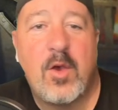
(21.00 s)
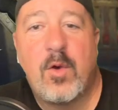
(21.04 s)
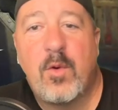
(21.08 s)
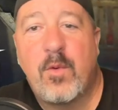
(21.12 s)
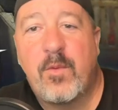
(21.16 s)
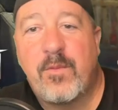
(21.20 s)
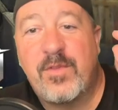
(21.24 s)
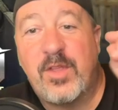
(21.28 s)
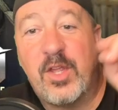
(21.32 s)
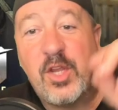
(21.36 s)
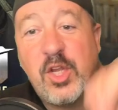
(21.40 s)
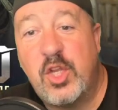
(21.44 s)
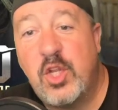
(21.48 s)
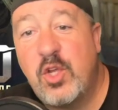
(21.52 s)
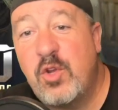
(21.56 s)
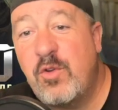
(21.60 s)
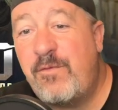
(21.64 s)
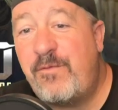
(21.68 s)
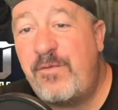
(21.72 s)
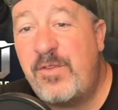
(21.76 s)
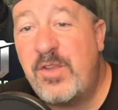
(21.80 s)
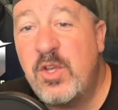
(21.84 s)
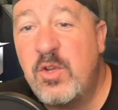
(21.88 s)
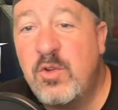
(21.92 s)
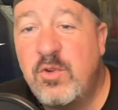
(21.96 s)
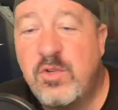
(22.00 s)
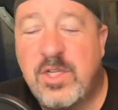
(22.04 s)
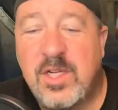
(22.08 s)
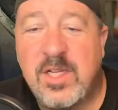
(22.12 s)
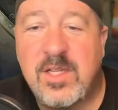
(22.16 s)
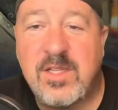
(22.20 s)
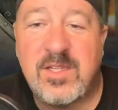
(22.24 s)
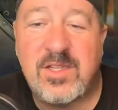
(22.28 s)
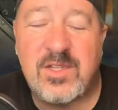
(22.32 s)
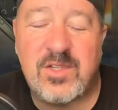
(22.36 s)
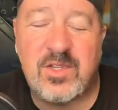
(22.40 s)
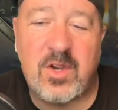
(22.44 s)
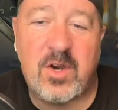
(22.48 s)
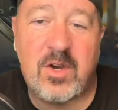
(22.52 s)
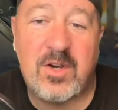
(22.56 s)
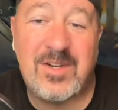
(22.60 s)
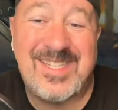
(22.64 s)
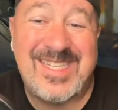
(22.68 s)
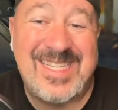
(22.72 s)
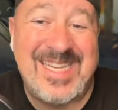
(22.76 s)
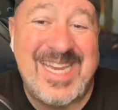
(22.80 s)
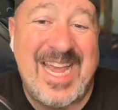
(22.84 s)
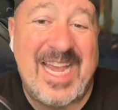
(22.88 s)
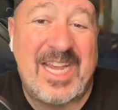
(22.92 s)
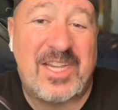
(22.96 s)
The new fusion
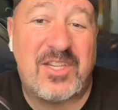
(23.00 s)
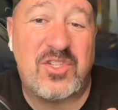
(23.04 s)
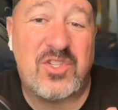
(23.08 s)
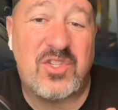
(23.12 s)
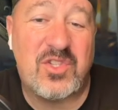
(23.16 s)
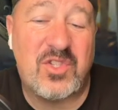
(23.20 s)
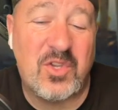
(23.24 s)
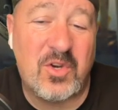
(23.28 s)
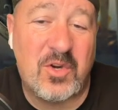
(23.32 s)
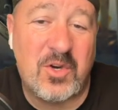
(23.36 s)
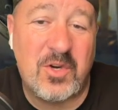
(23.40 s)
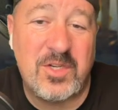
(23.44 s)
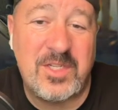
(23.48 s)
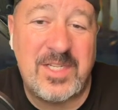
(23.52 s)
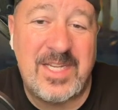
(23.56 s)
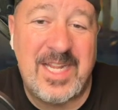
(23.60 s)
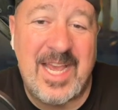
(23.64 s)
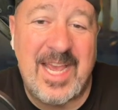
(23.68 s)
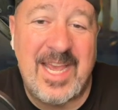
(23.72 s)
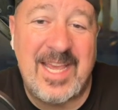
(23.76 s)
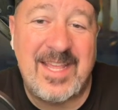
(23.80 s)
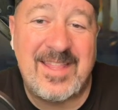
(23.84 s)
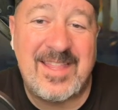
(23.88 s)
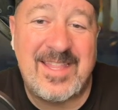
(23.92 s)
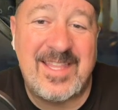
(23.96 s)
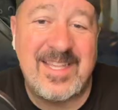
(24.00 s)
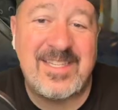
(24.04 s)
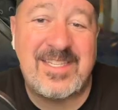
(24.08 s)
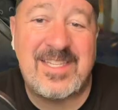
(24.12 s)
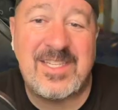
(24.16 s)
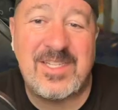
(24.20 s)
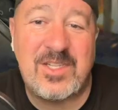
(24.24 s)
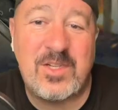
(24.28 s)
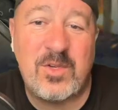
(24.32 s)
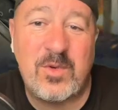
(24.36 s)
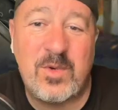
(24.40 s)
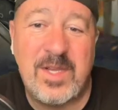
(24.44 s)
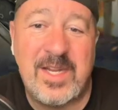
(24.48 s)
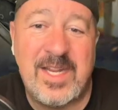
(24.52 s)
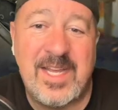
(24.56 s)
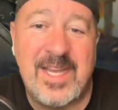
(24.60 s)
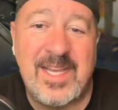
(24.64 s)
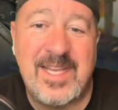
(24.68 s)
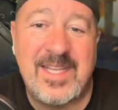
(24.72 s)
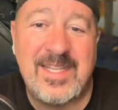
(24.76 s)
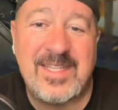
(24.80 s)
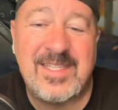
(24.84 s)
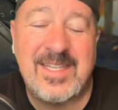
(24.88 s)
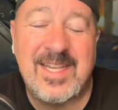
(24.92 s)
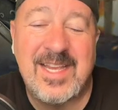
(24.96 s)
starts next Thursday. This is who it
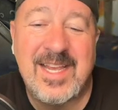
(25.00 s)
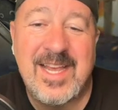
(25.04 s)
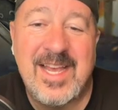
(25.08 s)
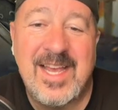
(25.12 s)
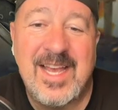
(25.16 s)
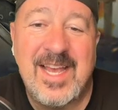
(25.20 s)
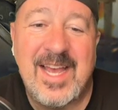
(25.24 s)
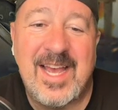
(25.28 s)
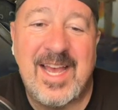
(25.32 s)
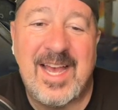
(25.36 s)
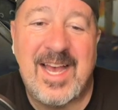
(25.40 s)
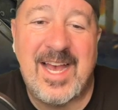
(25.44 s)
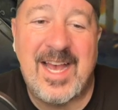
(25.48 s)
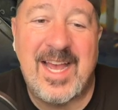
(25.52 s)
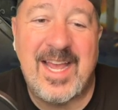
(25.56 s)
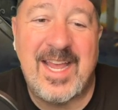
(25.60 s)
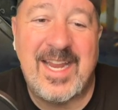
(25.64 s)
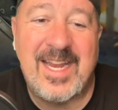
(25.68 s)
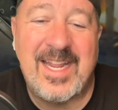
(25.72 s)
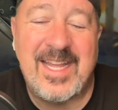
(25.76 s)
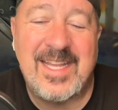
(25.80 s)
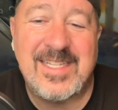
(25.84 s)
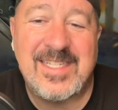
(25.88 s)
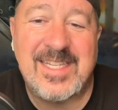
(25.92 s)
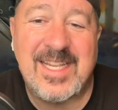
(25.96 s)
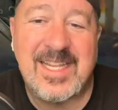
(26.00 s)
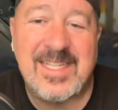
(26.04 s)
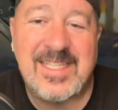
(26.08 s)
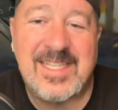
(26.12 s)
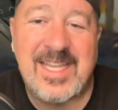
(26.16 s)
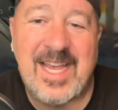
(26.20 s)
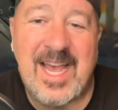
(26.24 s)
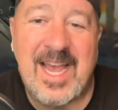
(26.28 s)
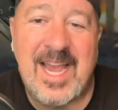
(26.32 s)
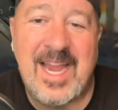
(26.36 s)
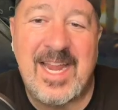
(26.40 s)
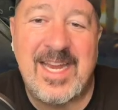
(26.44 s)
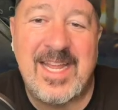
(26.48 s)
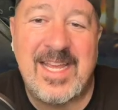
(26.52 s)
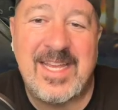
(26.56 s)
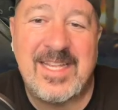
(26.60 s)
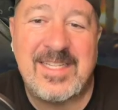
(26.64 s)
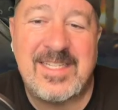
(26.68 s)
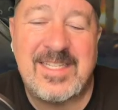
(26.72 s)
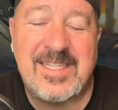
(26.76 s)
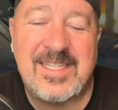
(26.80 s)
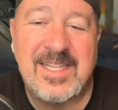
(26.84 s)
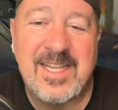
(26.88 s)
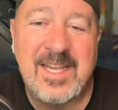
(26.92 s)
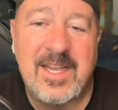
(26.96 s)
is. It is
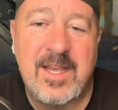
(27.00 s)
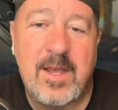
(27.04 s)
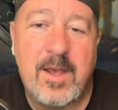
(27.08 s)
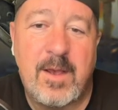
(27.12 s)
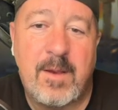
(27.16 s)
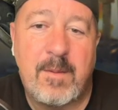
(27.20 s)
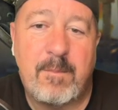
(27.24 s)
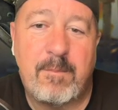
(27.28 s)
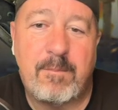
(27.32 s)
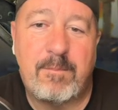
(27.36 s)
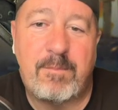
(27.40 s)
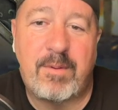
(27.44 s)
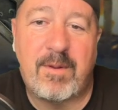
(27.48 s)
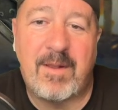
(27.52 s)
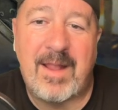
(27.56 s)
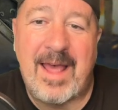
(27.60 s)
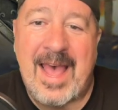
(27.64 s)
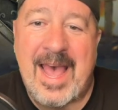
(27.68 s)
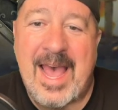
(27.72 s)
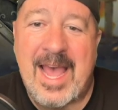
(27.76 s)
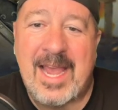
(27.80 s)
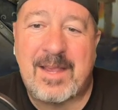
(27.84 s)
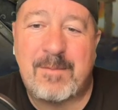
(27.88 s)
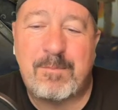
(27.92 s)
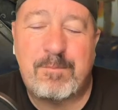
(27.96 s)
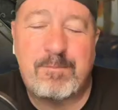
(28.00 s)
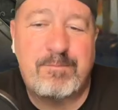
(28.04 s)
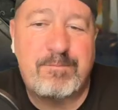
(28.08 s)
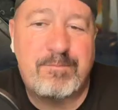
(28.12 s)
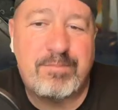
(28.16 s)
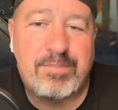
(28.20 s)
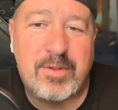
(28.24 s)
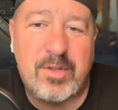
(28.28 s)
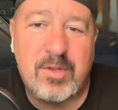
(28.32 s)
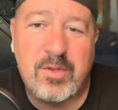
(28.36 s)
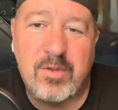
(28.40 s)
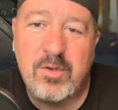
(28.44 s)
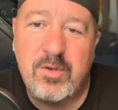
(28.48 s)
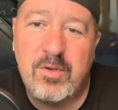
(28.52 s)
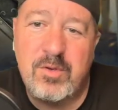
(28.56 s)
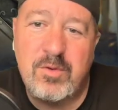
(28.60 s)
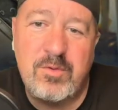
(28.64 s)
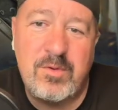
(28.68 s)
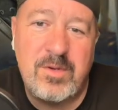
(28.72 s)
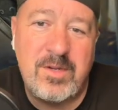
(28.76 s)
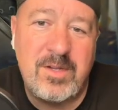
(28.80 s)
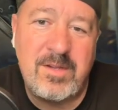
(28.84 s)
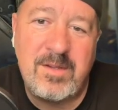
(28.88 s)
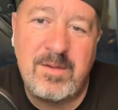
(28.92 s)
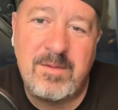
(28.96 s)
TITUS
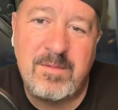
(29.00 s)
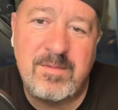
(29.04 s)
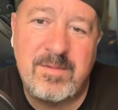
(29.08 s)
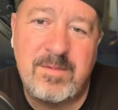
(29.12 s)
BLACKPLUME.